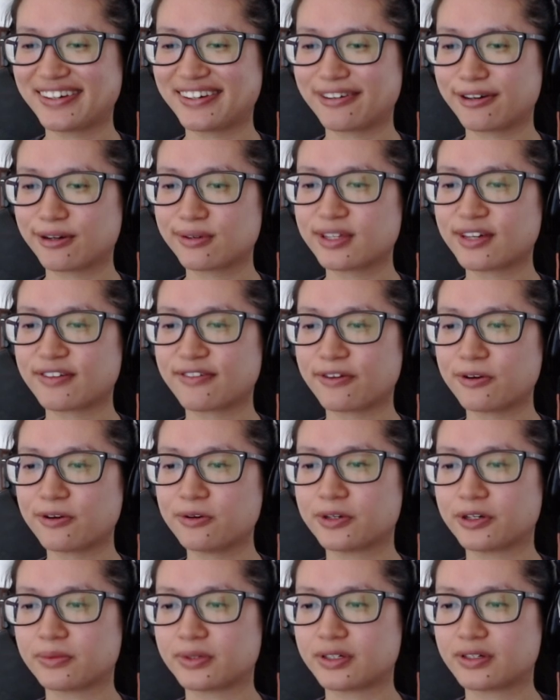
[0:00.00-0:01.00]
Only for a
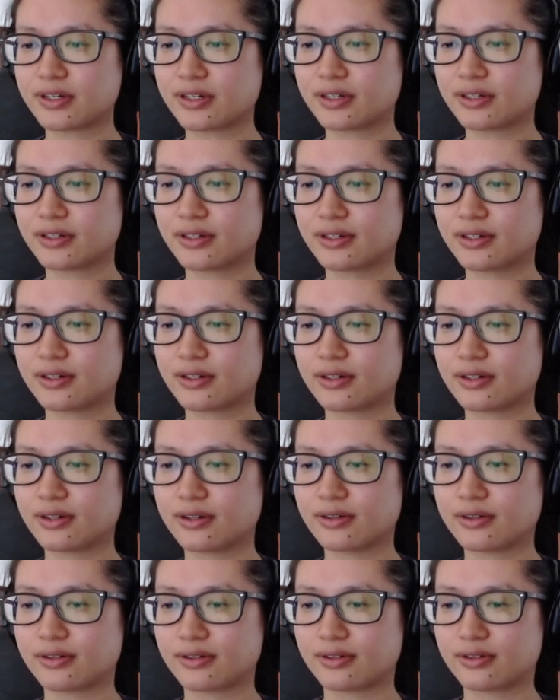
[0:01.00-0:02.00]
moment.
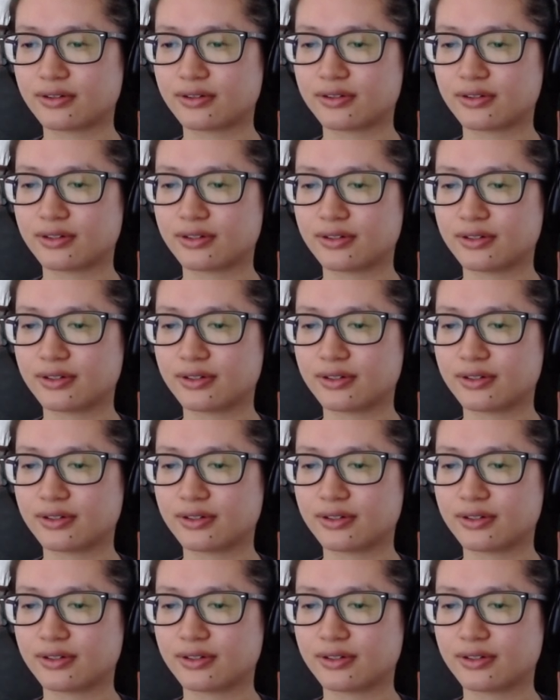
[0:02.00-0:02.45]
Oh,